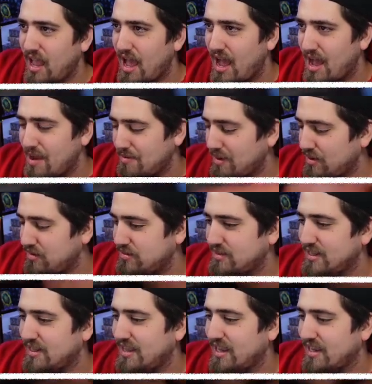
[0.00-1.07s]
Um, I
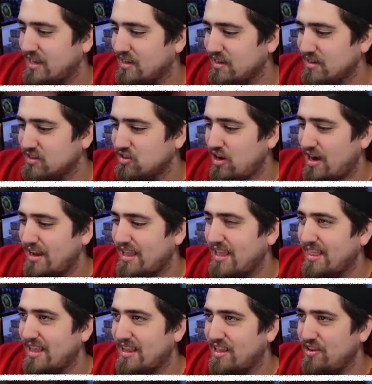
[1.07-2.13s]
used to like try to
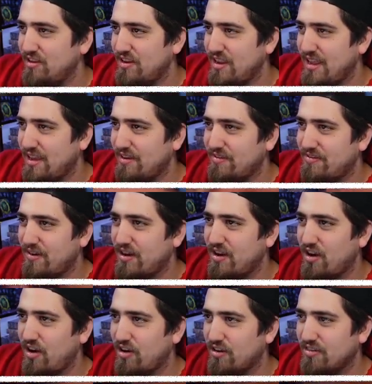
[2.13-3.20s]
get like unique,
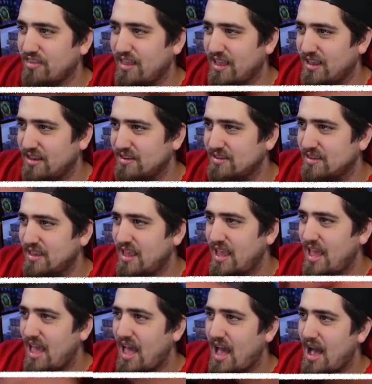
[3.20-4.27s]
fun art things,
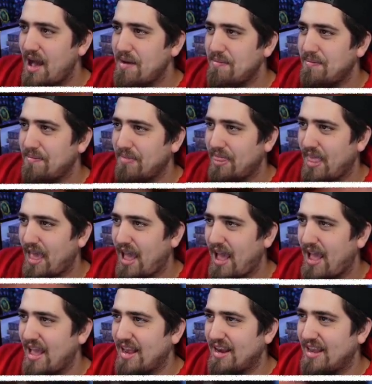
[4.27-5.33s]
um,
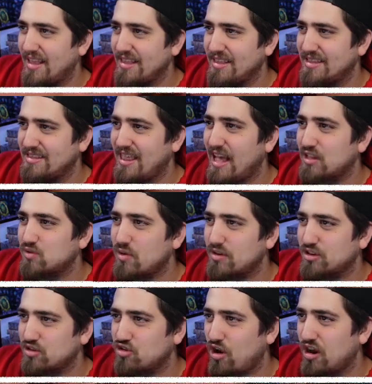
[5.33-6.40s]
and that's
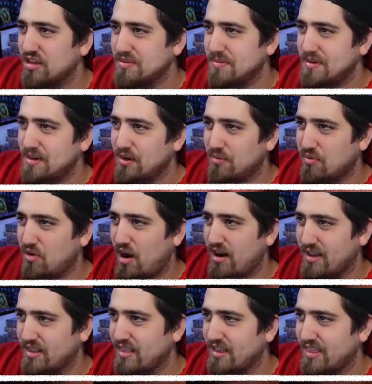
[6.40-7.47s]
what draws me to a
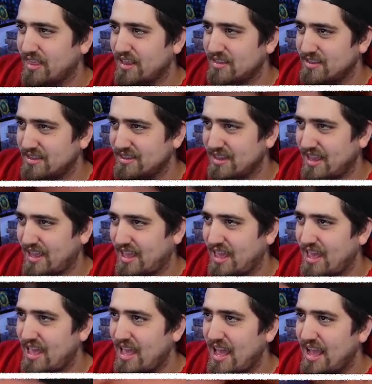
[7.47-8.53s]
product like this. Is like
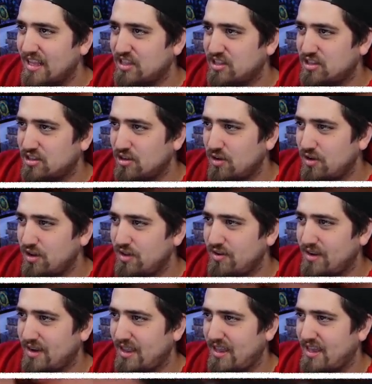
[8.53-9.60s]
it's so
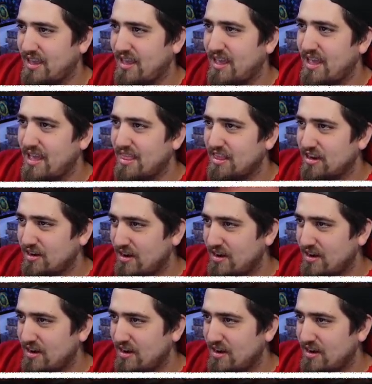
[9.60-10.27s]
unique. They're